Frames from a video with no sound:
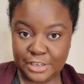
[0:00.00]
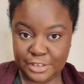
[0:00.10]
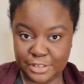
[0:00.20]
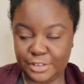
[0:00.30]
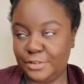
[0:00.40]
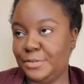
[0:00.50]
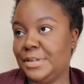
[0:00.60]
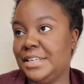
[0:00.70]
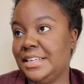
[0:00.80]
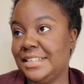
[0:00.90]
So
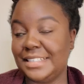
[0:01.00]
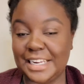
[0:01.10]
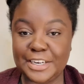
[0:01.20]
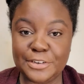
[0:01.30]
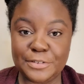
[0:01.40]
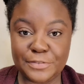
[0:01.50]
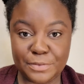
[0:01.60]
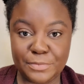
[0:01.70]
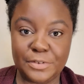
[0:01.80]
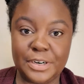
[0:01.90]
stay tuned for
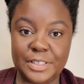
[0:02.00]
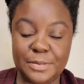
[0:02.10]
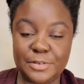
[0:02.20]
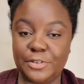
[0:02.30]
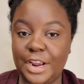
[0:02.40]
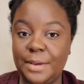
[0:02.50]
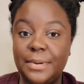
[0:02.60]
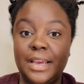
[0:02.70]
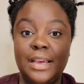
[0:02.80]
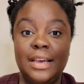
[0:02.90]
more. Subscribe
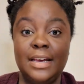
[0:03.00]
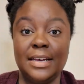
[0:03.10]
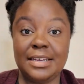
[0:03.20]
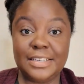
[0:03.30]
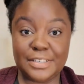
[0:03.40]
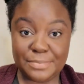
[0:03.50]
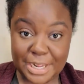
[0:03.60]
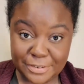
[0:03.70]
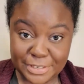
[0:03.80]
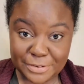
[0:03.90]
to
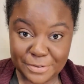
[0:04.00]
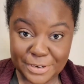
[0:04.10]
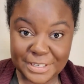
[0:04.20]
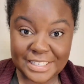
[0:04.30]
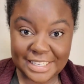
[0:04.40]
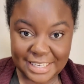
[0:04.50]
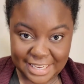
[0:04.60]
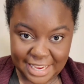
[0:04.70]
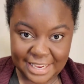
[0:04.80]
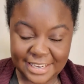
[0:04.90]
Mallory's Corner
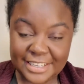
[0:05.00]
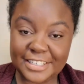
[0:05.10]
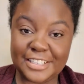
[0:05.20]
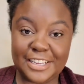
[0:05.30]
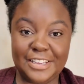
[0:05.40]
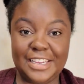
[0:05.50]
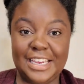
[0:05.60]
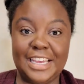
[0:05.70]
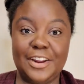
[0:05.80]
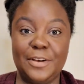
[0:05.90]
today so you can
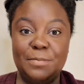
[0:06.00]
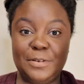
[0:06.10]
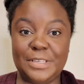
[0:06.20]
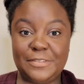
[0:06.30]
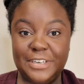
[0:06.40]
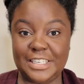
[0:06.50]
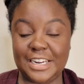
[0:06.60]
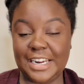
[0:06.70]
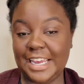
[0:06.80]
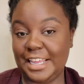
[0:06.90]
get uploads every
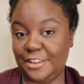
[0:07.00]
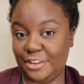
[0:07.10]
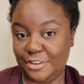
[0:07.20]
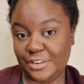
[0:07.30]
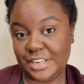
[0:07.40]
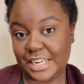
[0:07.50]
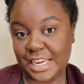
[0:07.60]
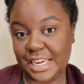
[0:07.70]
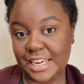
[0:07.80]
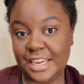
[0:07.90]
Sunday and
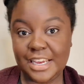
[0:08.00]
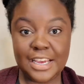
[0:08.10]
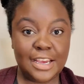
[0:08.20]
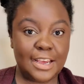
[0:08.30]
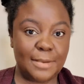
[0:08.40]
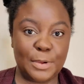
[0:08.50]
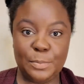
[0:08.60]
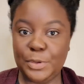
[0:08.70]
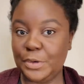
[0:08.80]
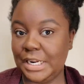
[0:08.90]
Thursday about
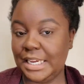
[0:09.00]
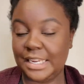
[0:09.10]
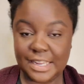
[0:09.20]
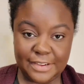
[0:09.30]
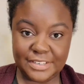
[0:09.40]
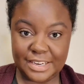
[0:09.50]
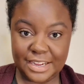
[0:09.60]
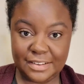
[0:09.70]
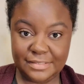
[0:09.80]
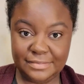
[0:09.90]
beauty and
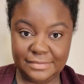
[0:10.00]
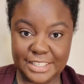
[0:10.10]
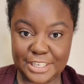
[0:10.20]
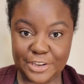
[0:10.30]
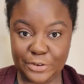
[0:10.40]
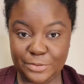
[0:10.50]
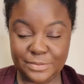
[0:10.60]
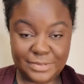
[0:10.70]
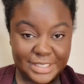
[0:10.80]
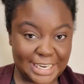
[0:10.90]
lifestyle. So
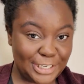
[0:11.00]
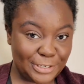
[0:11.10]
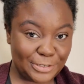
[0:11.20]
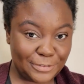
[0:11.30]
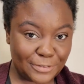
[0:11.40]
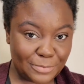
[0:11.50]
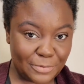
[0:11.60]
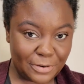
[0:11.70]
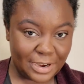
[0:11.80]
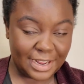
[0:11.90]
stay tuned for more.